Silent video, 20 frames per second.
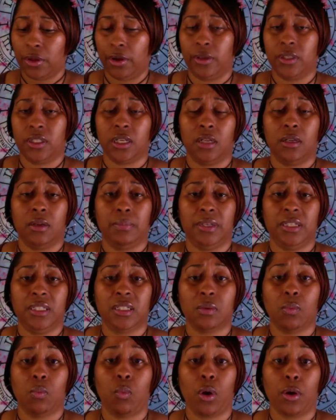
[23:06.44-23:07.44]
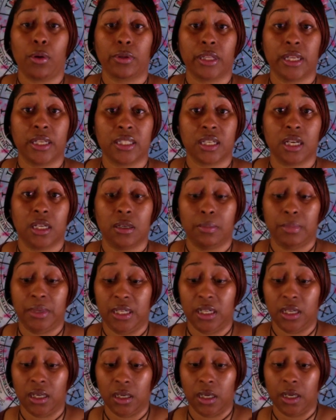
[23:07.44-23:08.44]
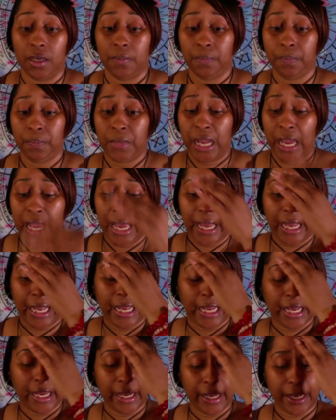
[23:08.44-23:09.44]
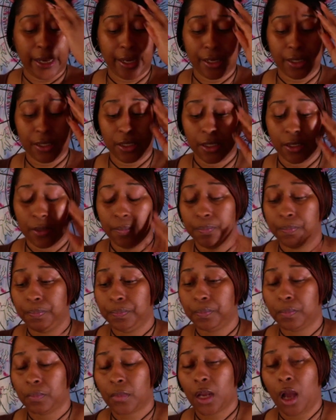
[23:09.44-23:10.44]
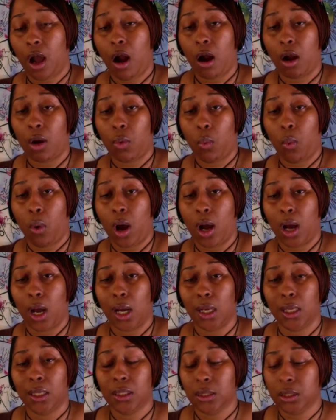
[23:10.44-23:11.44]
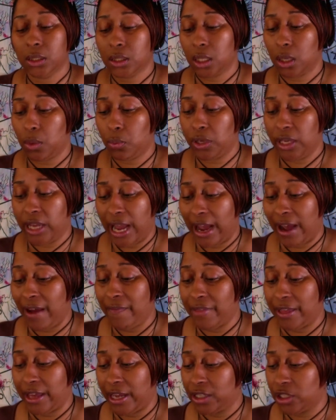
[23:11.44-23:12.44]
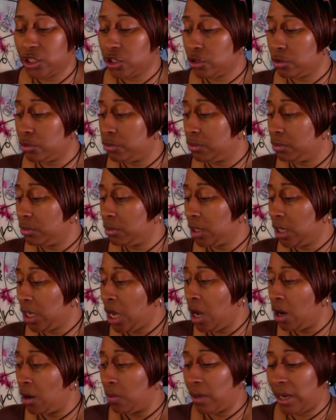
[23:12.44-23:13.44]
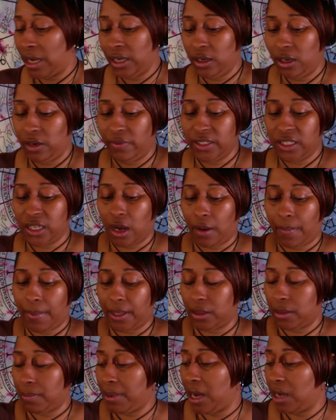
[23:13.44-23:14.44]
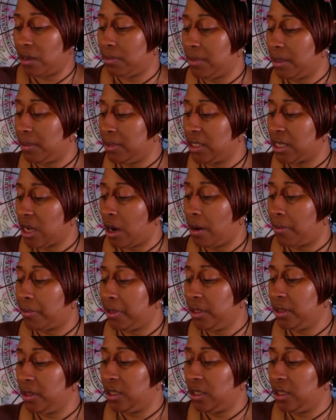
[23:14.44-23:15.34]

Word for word: There's going to be some work that's going to be done. And our wands, we have that too. Oh, I didn't even talk about the bottom. I'm sorry.